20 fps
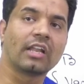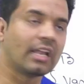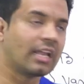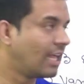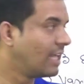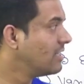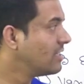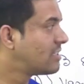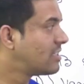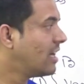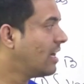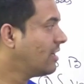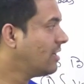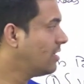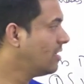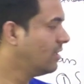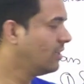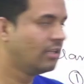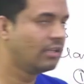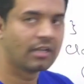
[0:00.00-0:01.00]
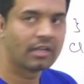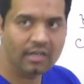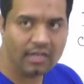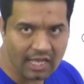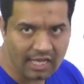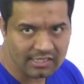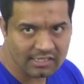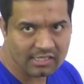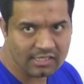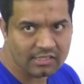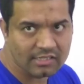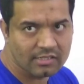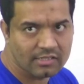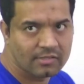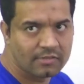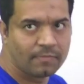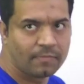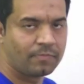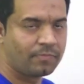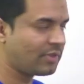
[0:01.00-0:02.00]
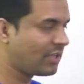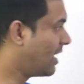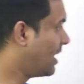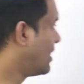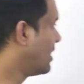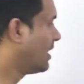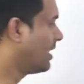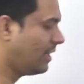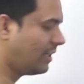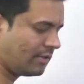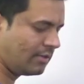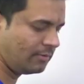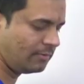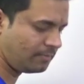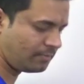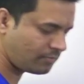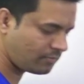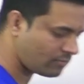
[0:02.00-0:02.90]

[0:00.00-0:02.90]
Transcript: analyze that classes. Getting it?